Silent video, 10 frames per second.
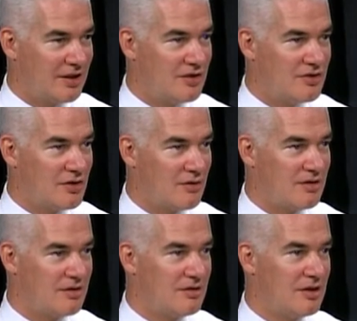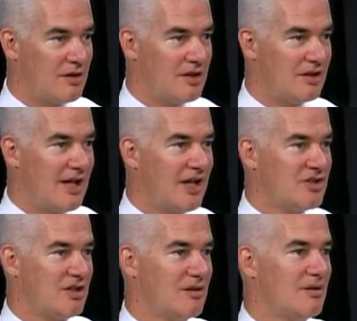Right. So the you know so the that's what